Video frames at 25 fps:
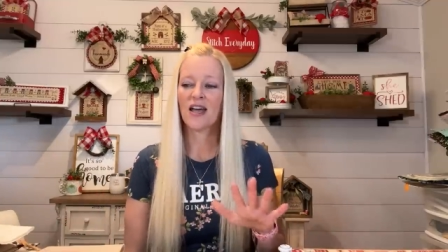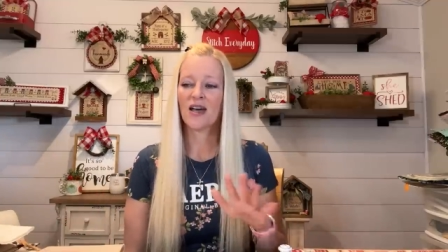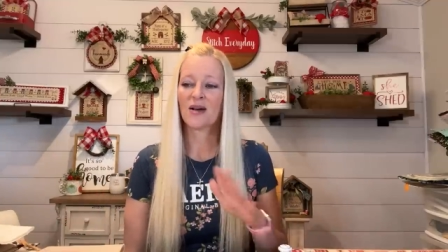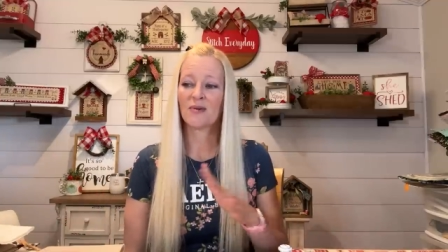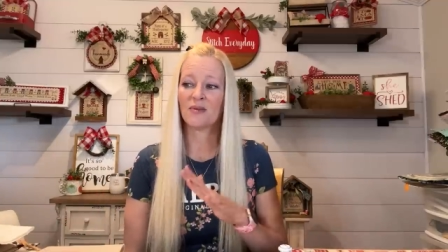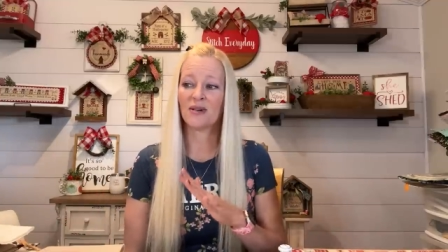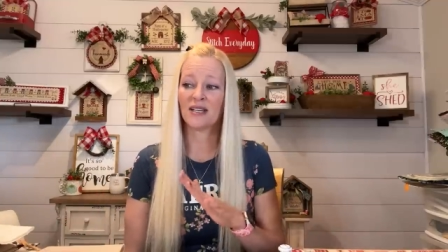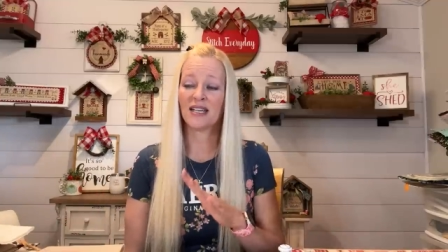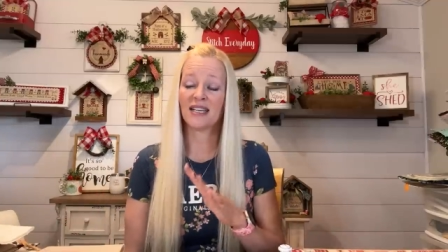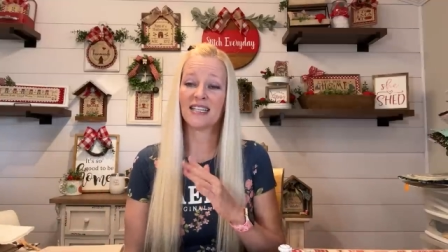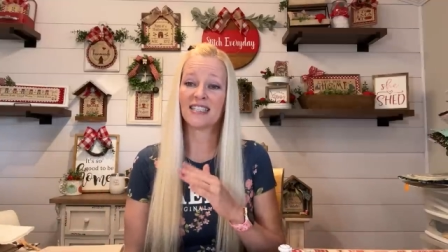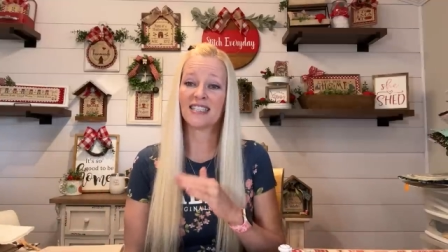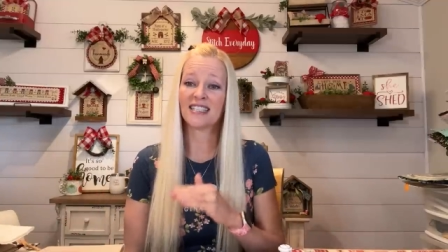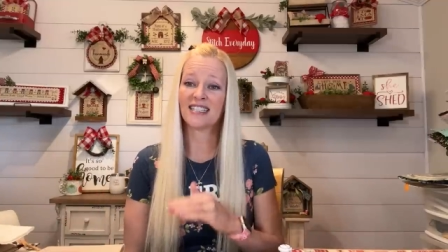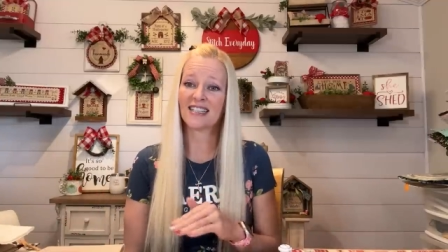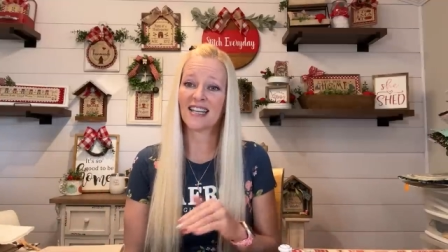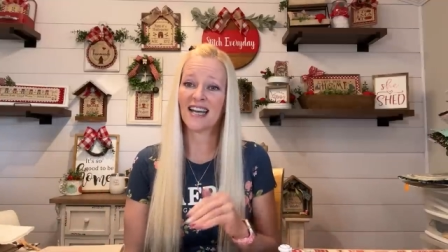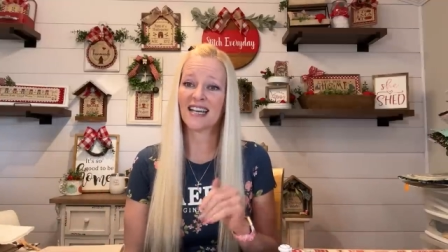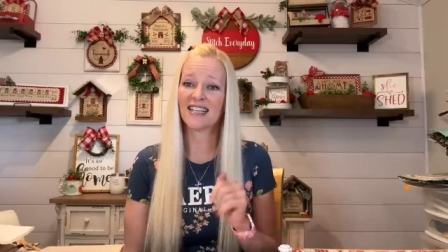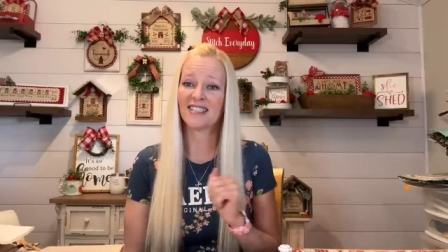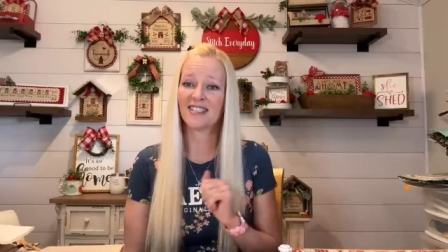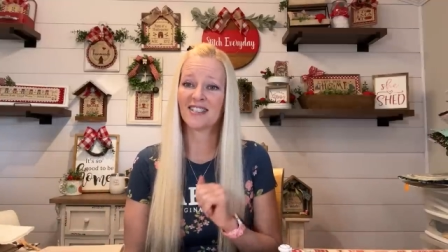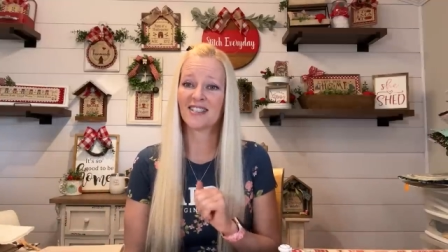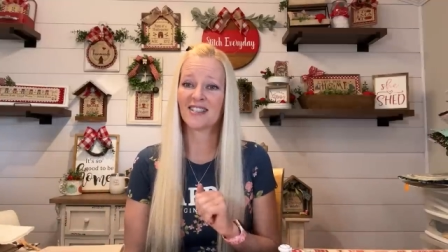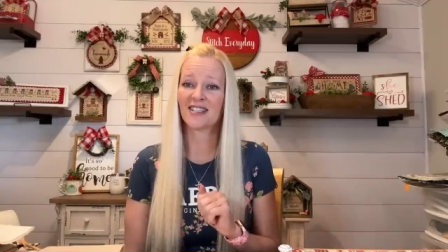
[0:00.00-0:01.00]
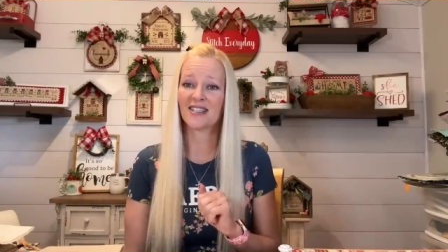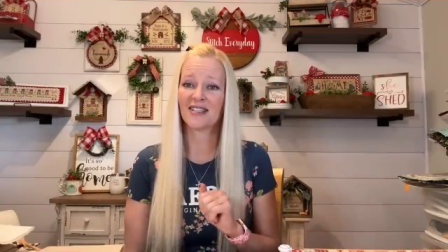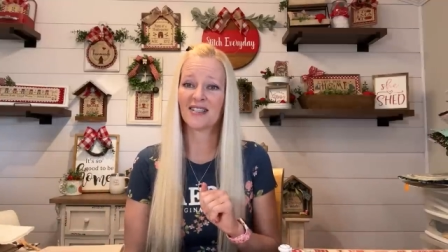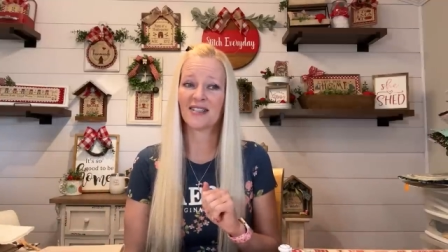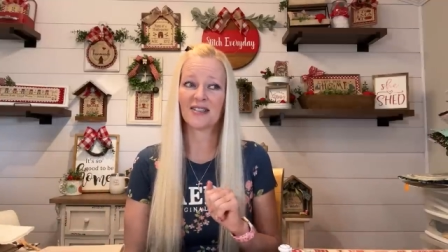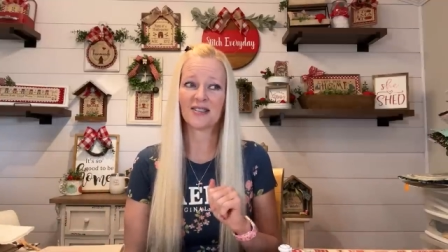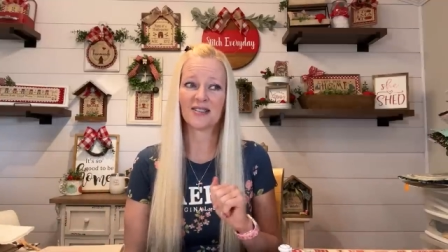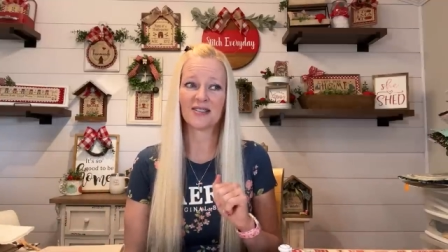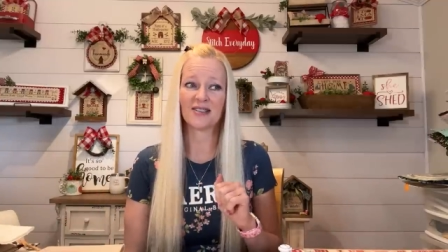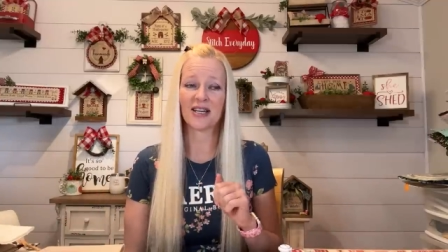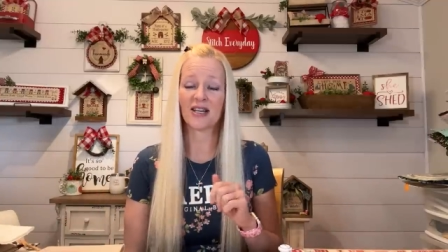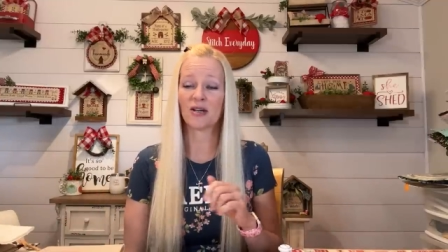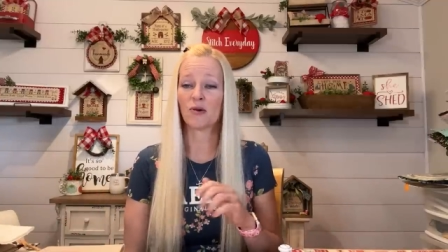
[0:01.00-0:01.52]
but it's nice
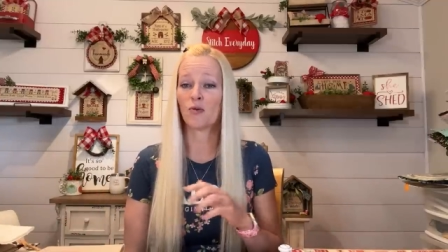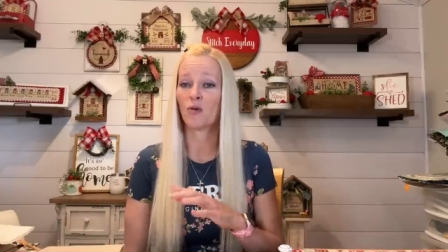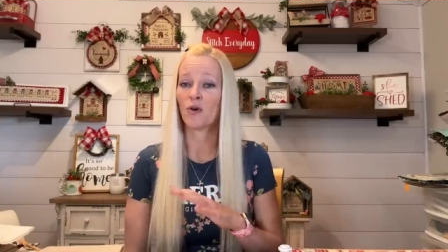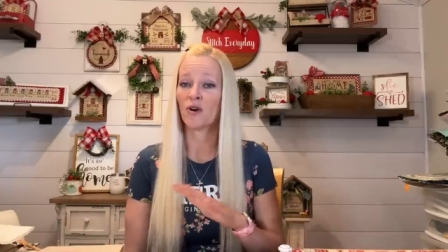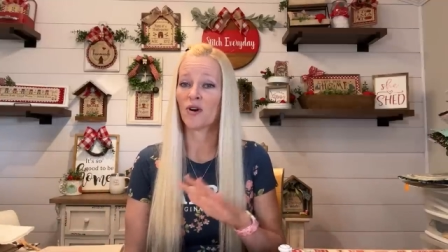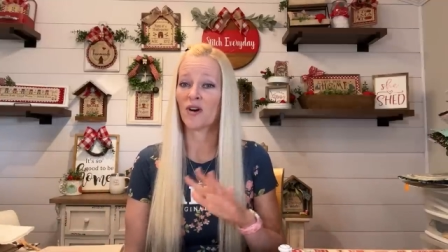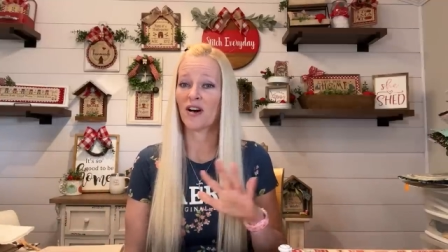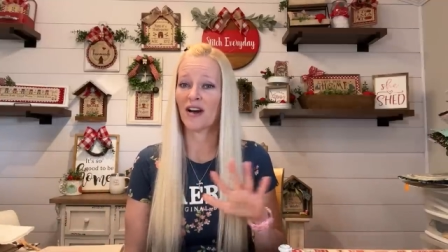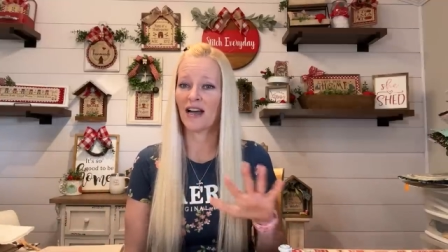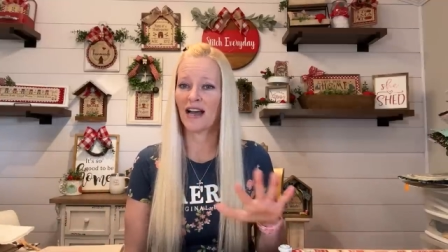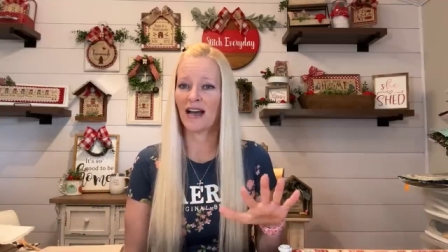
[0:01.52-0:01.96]
to like we're